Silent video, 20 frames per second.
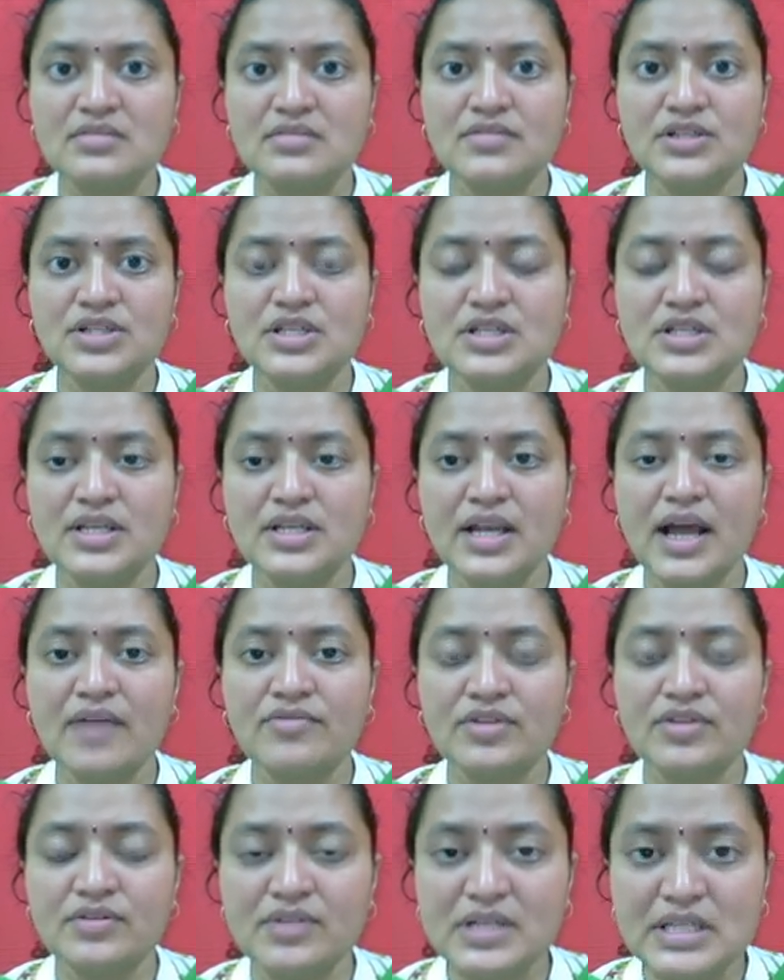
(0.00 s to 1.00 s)
which is there.
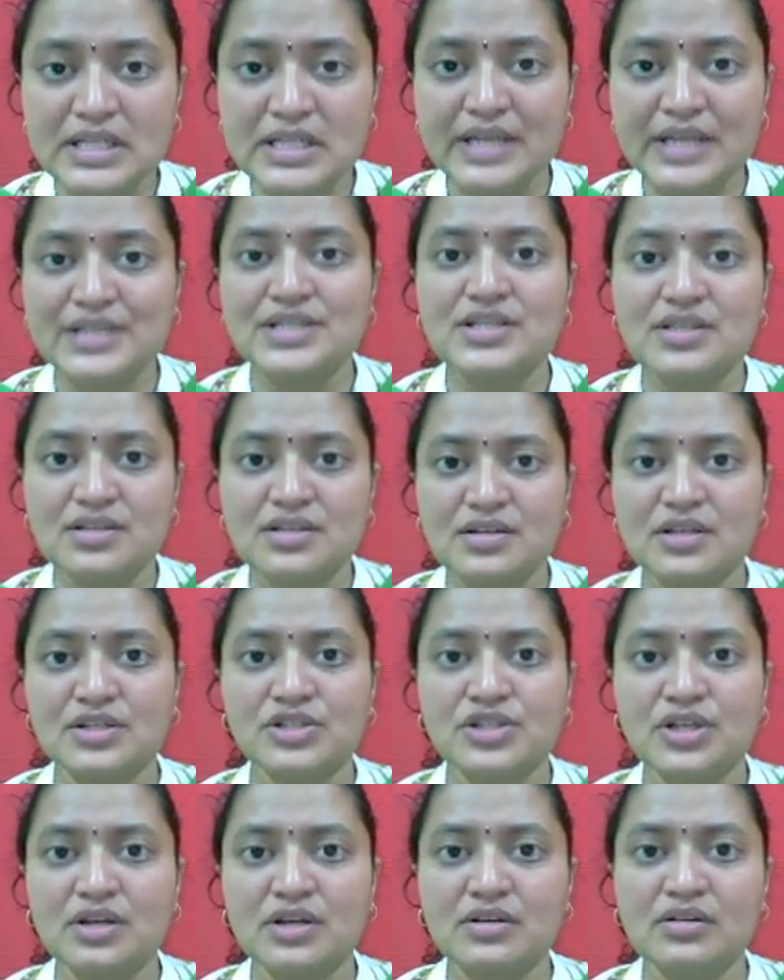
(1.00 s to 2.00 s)
Afterwards
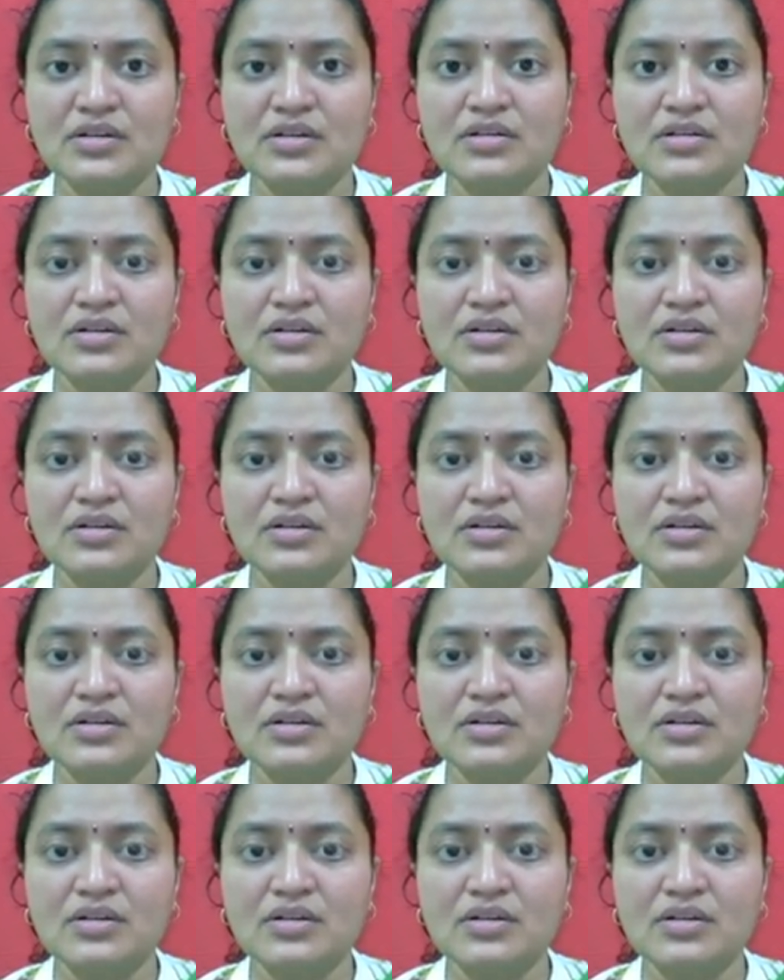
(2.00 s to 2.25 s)
registration.